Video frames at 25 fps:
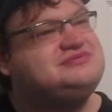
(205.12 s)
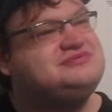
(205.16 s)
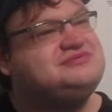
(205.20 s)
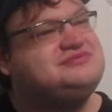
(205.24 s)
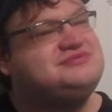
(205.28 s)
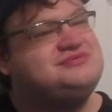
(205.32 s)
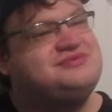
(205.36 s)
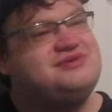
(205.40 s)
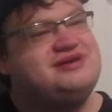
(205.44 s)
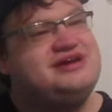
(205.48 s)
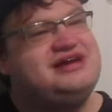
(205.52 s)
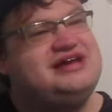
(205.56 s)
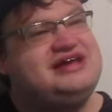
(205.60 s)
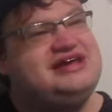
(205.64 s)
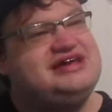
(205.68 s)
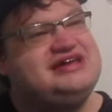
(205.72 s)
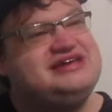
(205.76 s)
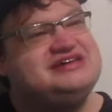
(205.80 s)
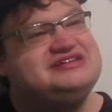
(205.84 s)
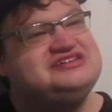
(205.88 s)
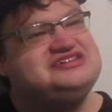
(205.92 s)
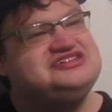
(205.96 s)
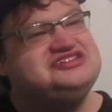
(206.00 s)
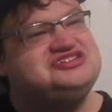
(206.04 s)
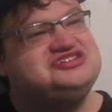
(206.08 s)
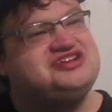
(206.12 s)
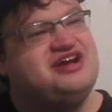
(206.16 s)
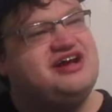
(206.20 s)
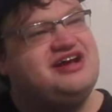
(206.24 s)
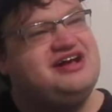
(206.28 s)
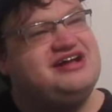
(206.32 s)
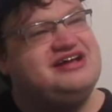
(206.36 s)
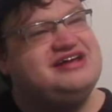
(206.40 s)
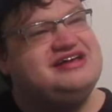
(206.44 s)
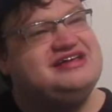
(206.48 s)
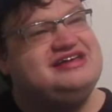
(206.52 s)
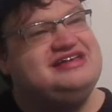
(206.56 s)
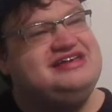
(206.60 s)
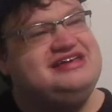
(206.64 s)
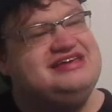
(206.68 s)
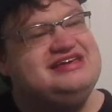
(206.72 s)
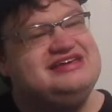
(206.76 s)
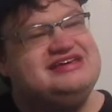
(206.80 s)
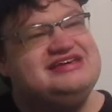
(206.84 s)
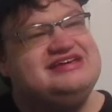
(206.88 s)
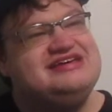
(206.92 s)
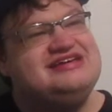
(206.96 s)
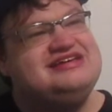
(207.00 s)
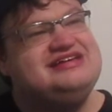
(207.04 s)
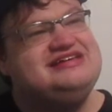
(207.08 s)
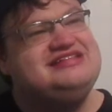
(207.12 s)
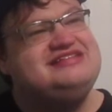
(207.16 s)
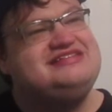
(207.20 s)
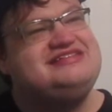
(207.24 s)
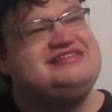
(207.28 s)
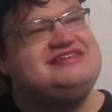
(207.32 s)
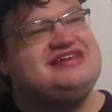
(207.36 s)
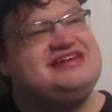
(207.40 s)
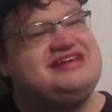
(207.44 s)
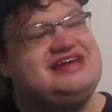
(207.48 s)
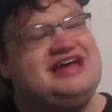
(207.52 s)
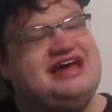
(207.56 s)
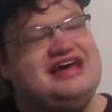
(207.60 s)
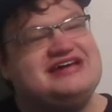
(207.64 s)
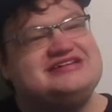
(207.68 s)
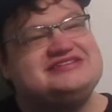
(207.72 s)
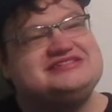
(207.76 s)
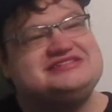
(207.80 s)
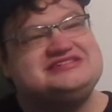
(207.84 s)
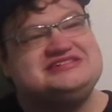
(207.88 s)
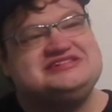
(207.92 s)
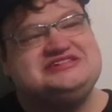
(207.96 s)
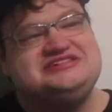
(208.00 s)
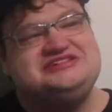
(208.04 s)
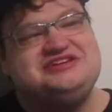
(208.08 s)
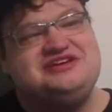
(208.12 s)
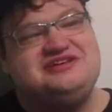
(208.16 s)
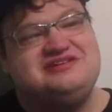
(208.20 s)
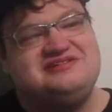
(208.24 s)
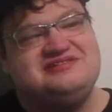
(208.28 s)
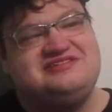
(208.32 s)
Ray and John. Instead of actually,